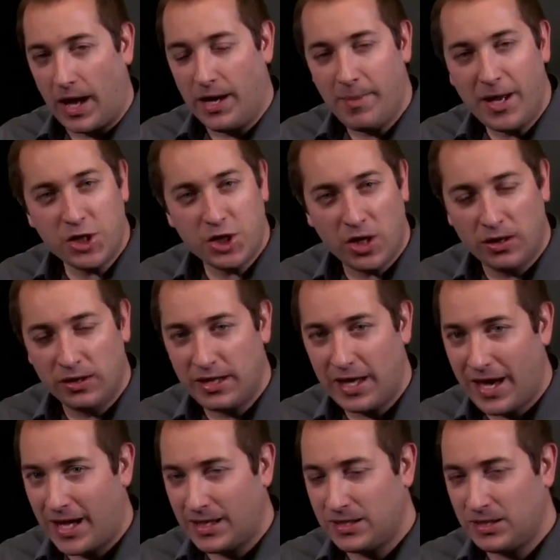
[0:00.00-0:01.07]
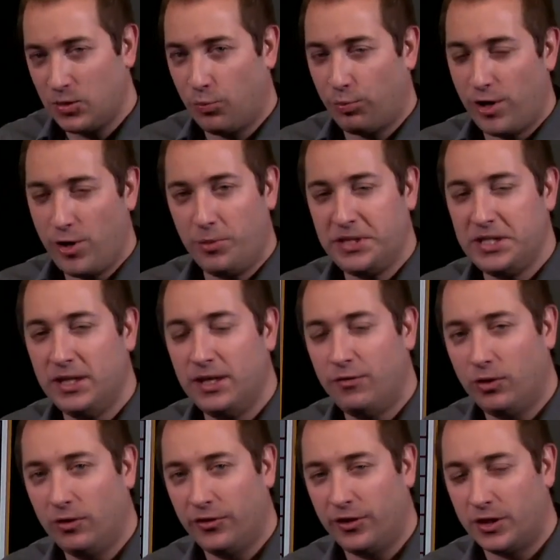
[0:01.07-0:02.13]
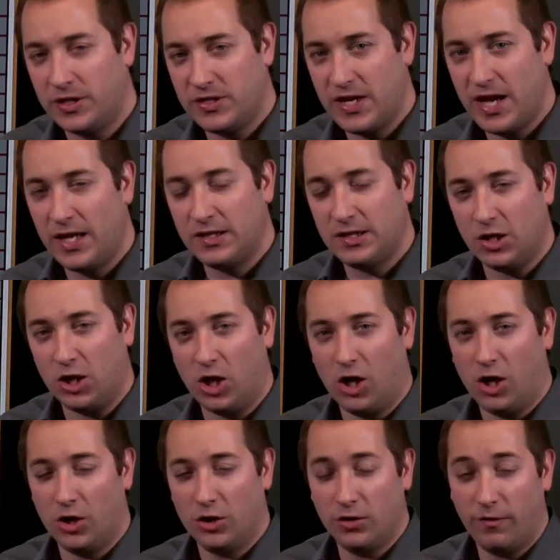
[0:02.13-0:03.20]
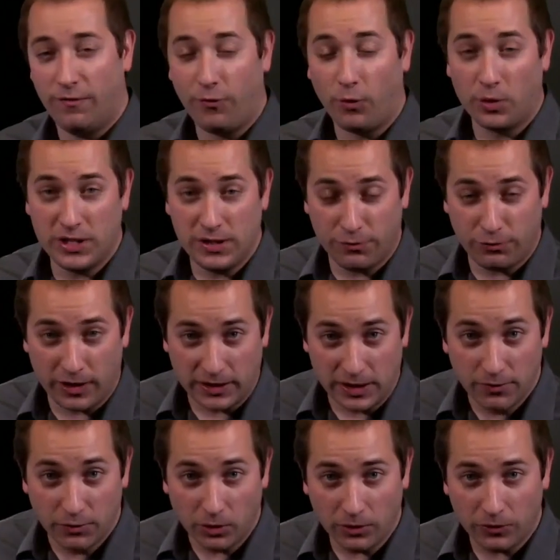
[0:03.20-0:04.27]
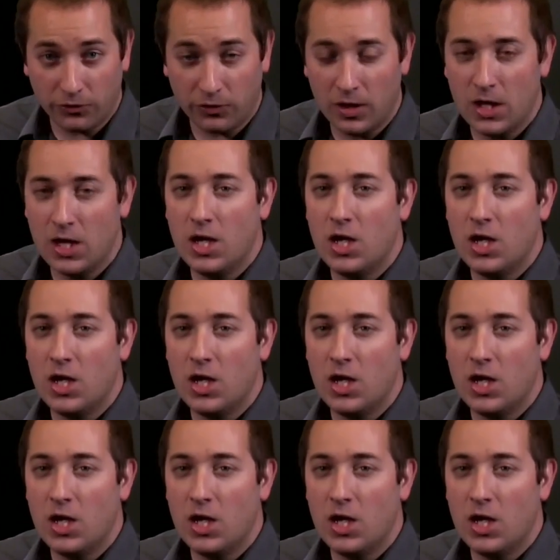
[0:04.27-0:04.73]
I mentioned that priority levels are set on 4 different levels,